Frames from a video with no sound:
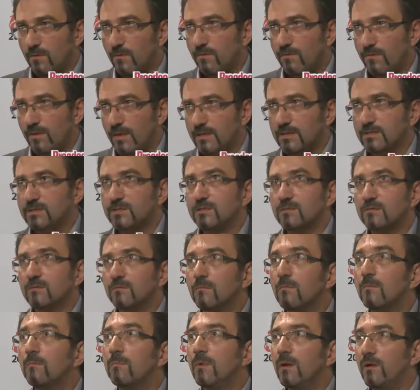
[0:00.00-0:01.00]
that's
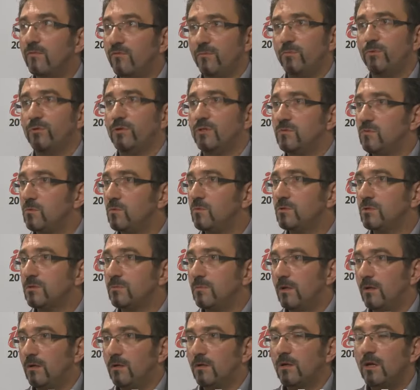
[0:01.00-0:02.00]
everybody's
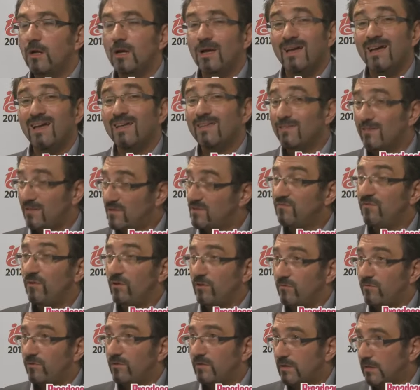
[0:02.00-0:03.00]
watermark. It's very,
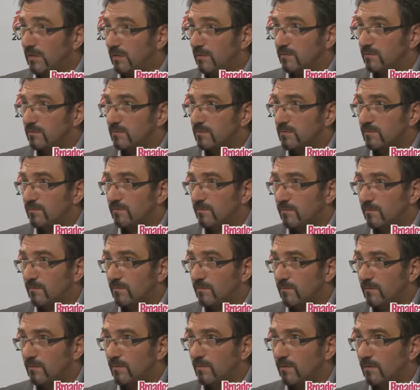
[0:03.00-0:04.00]
very close.
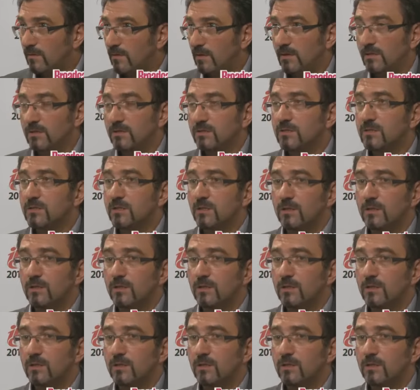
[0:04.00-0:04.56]
It's.